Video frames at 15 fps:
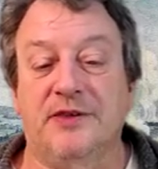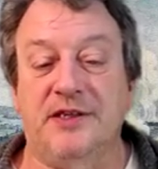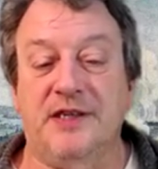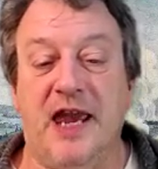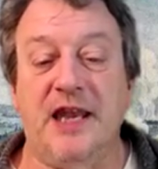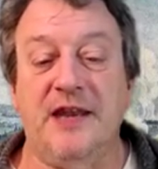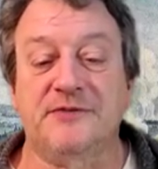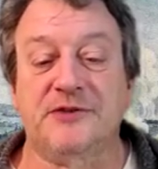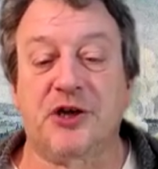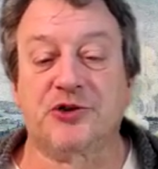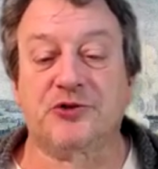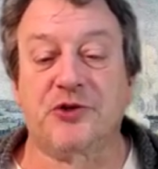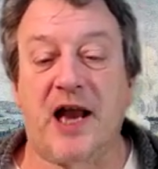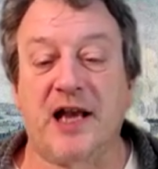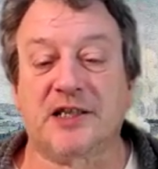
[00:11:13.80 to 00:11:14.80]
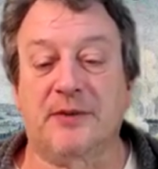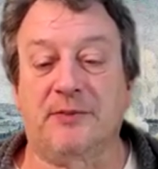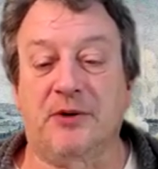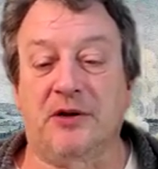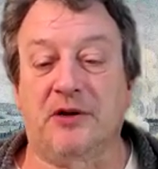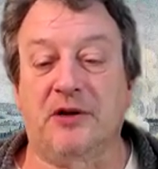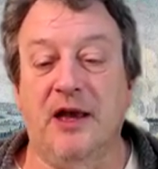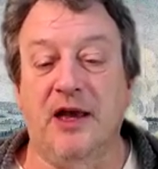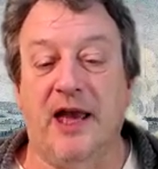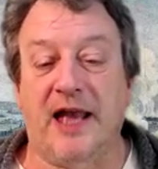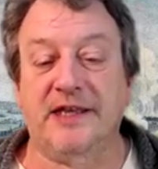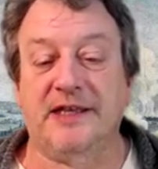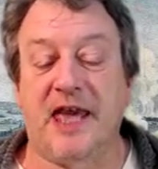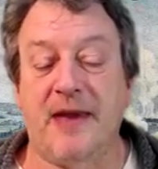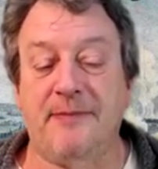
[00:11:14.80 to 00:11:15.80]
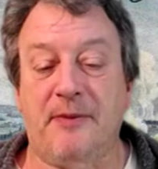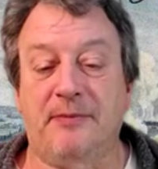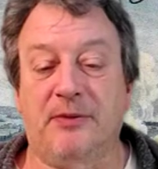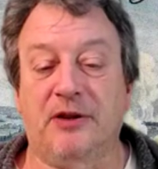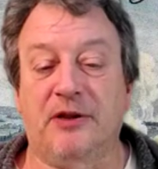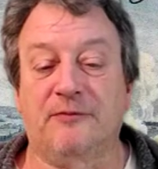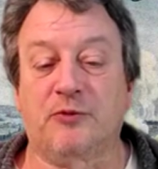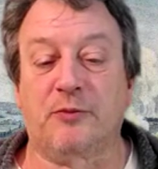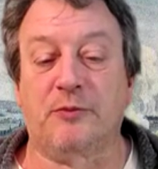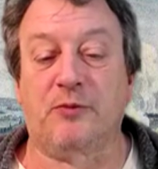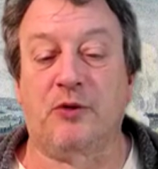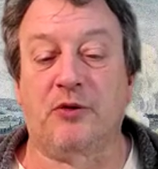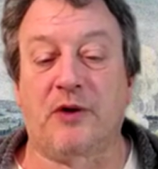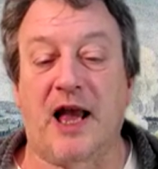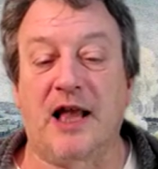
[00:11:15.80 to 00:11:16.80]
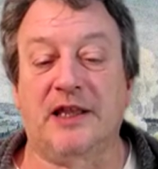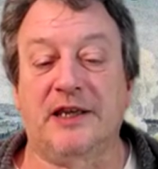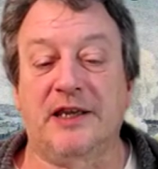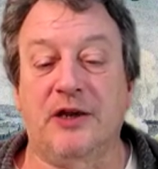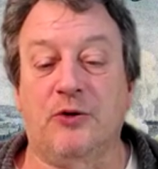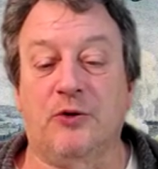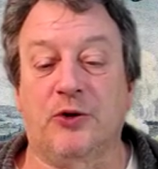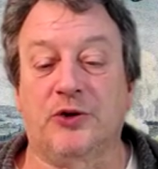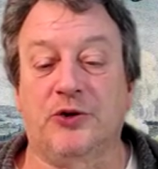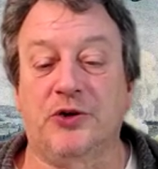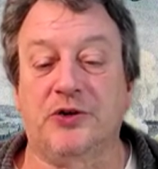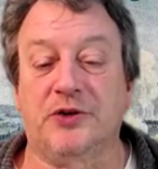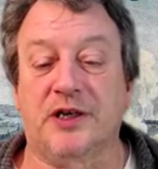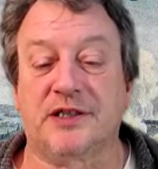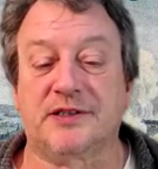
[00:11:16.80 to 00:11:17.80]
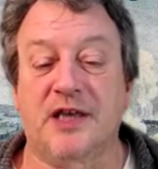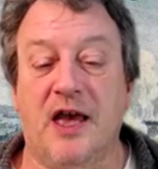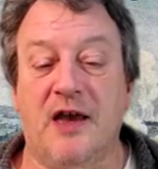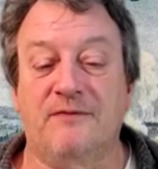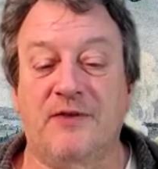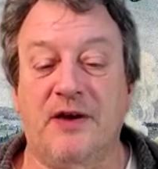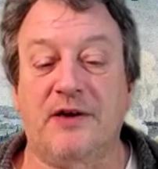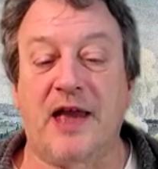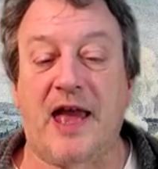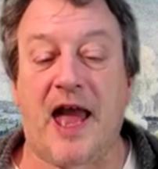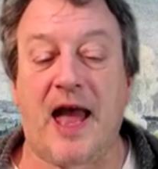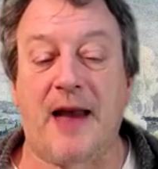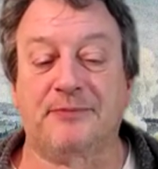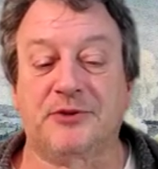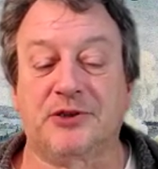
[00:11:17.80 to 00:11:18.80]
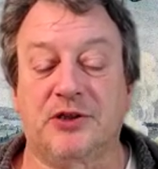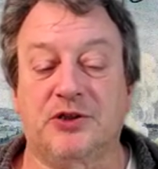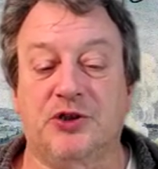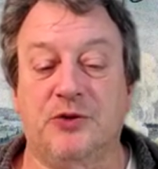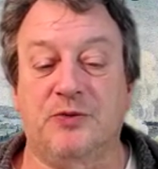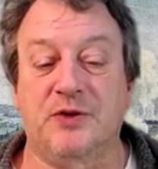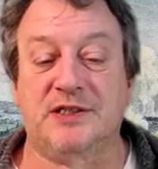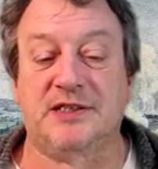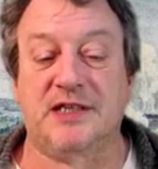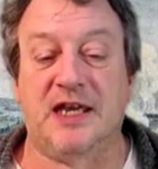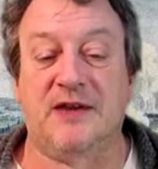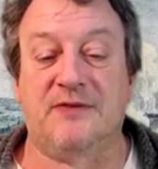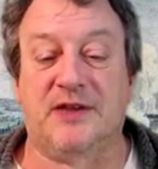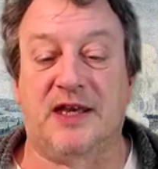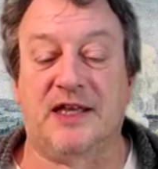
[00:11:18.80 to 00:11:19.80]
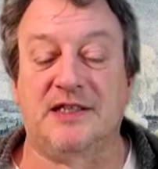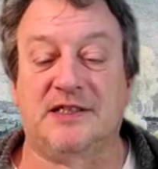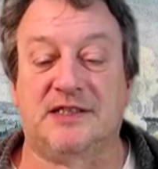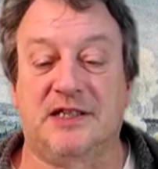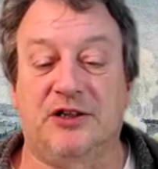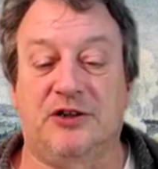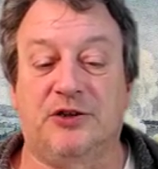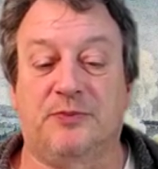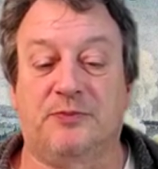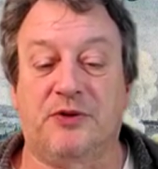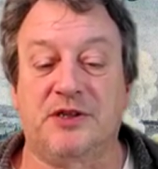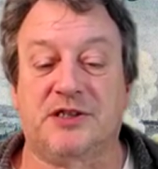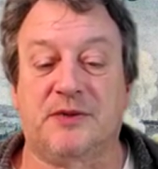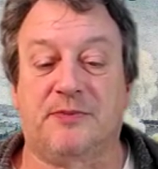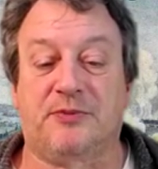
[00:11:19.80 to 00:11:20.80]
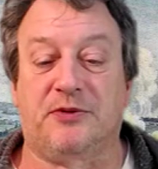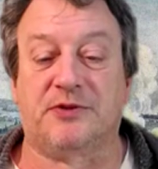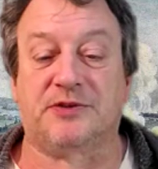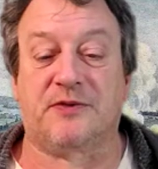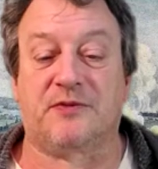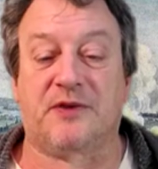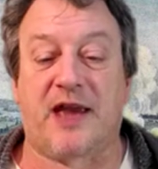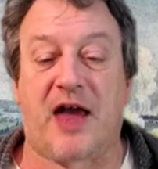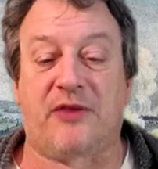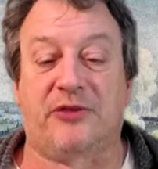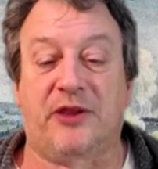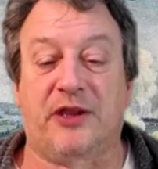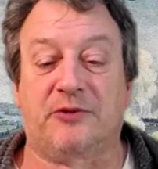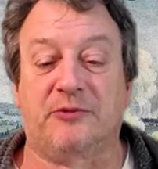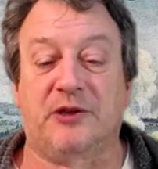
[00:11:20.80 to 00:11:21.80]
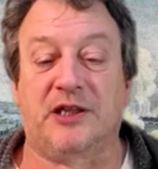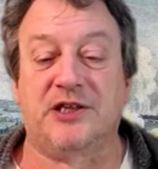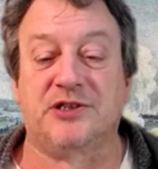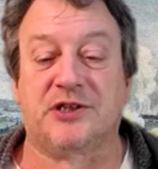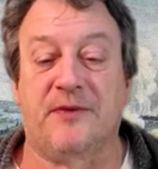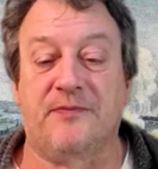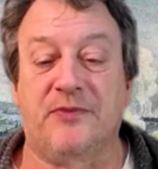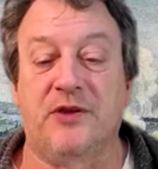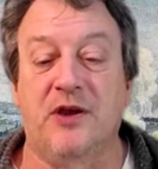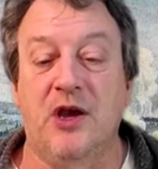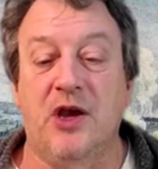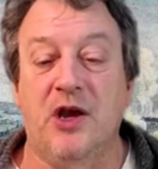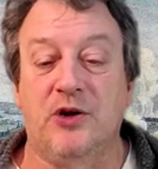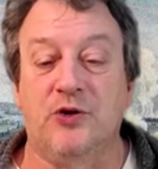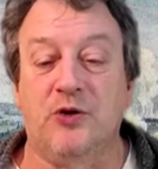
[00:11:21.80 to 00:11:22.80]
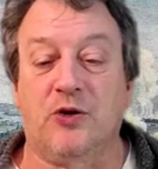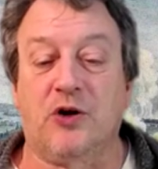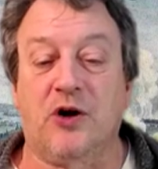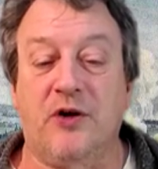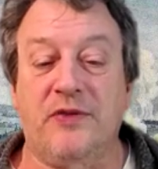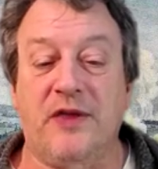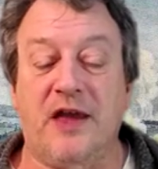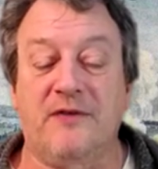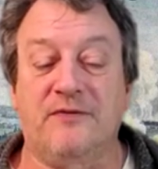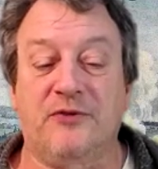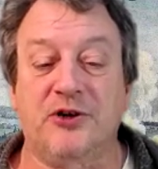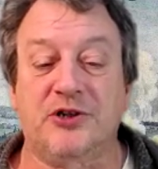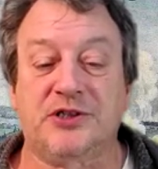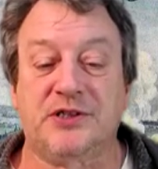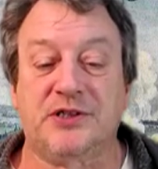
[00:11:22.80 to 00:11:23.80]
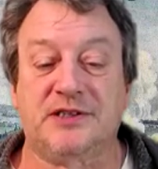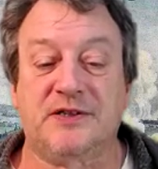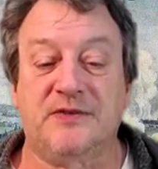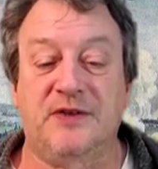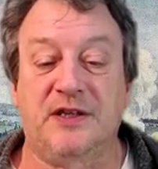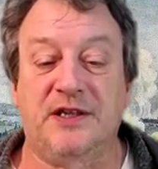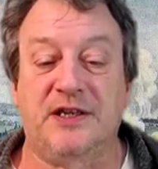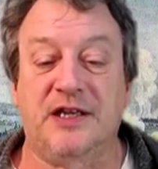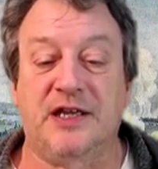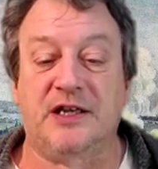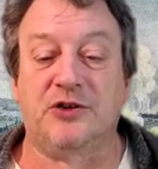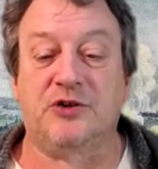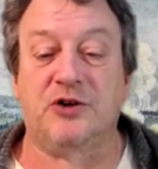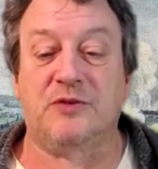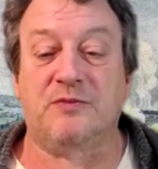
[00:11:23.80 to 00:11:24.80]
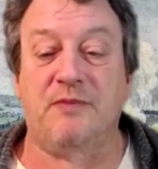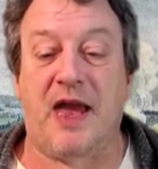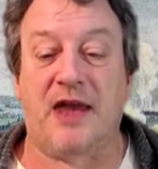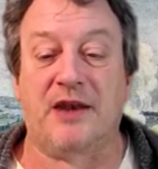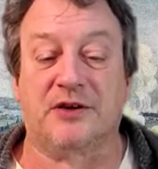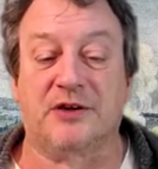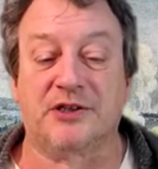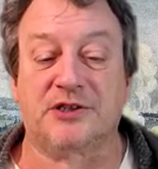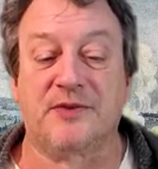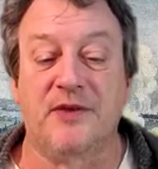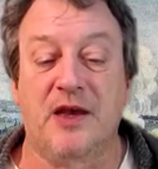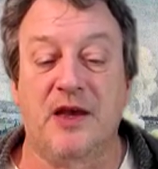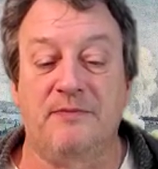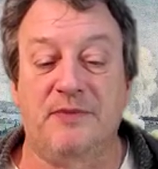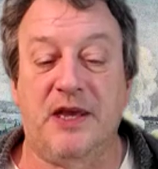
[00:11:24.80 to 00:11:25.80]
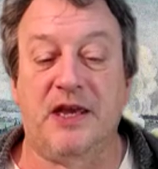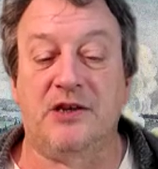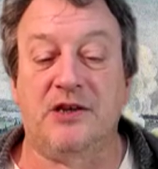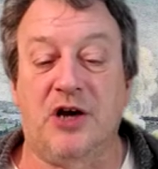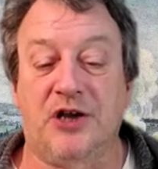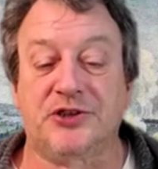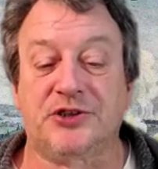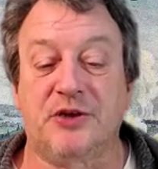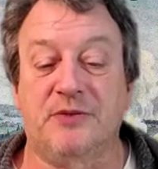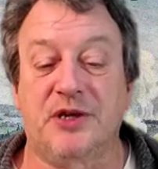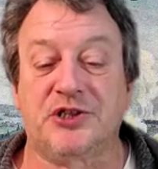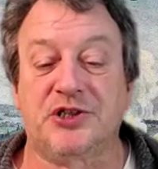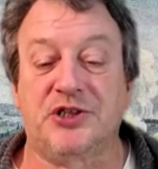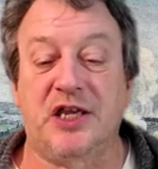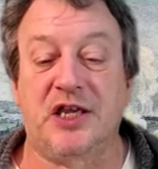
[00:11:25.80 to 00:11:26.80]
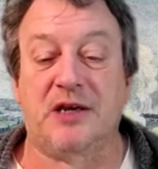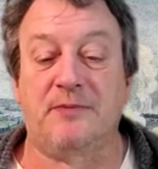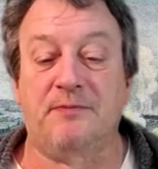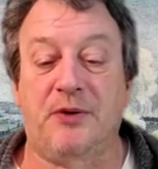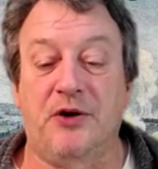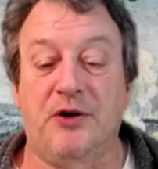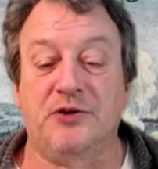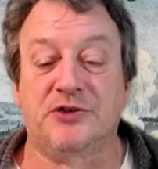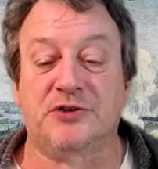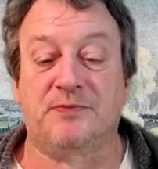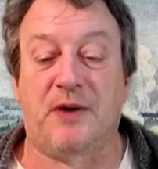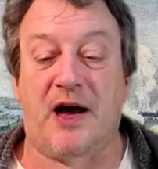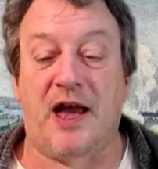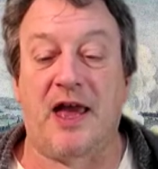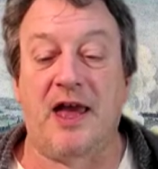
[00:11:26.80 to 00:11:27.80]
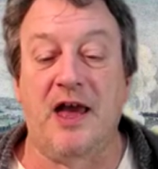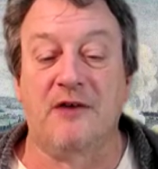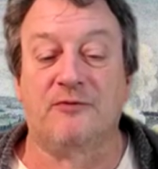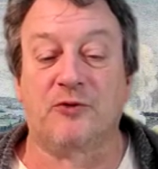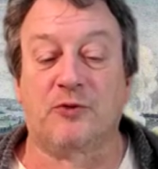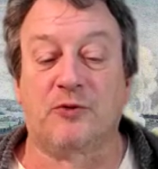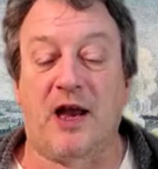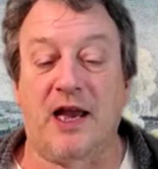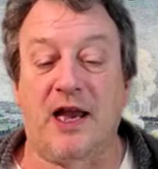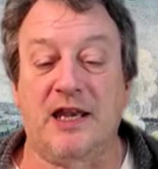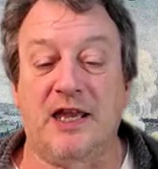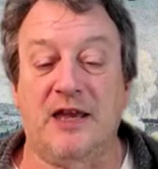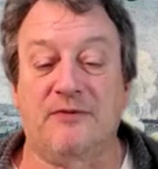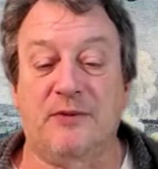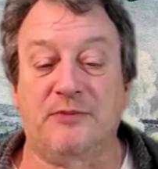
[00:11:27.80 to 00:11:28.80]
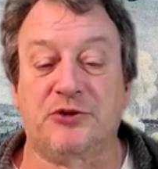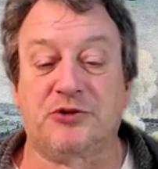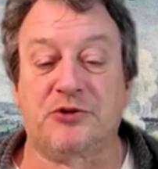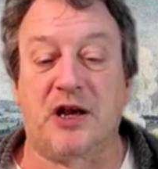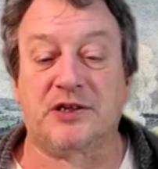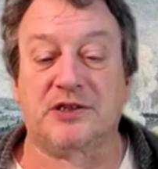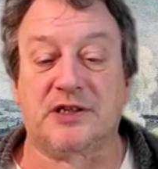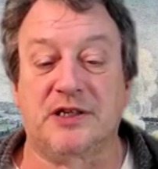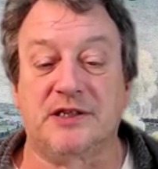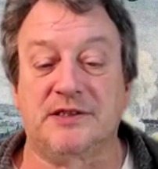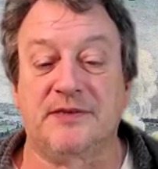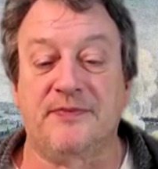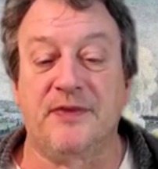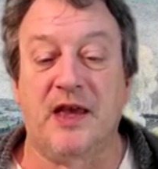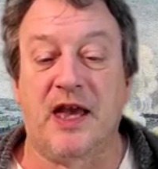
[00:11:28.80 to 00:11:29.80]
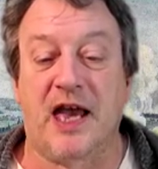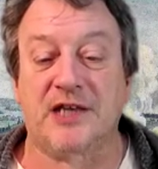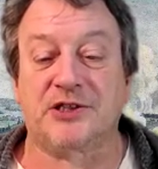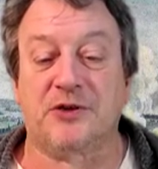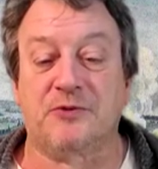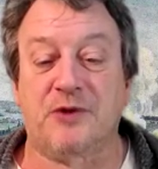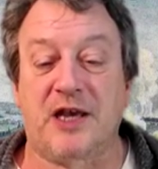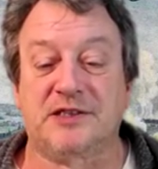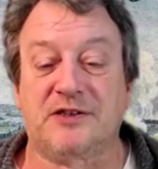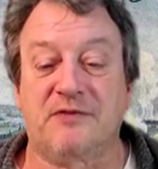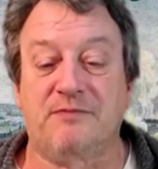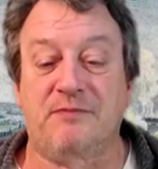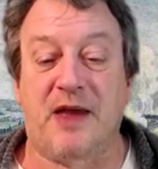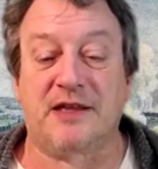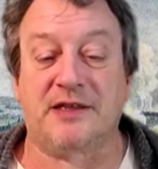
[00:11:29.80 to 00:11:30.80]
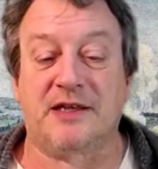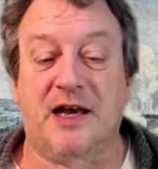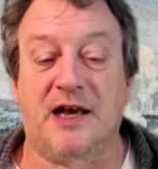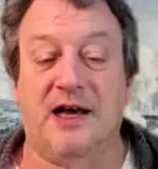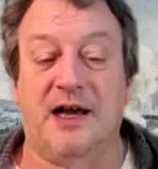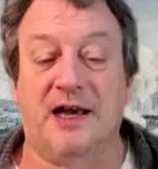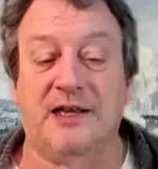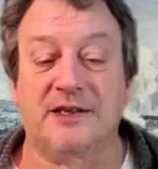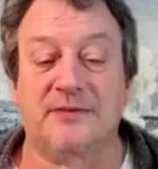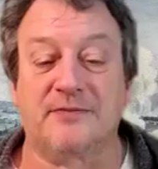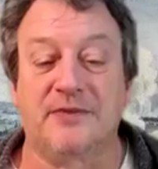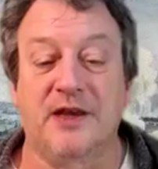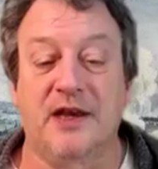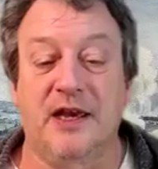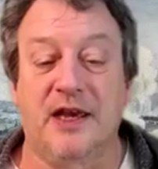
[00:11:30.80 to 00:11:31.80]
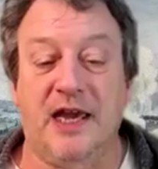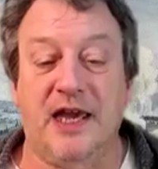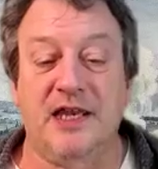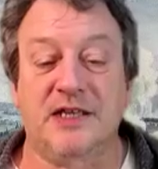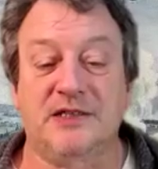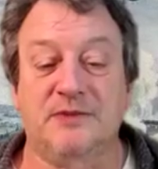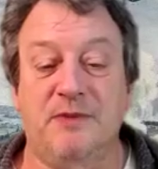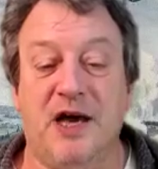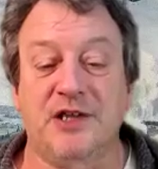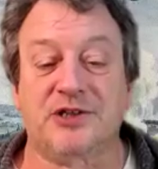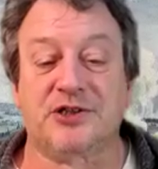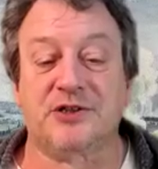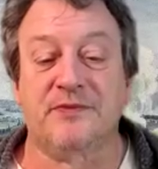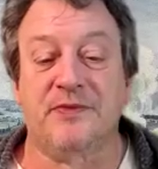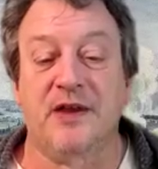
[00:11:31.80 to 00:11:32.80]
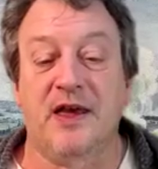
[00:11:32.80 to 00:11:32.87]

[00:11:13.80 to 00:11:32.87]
the natives are tractable and capable of morality or goodness, very apt to receive the instilled principles of Catholic religion, nor are they averse to civility and good manners, being not so much decomposed by variety of obstructions as the rest of mankind. Inasmuch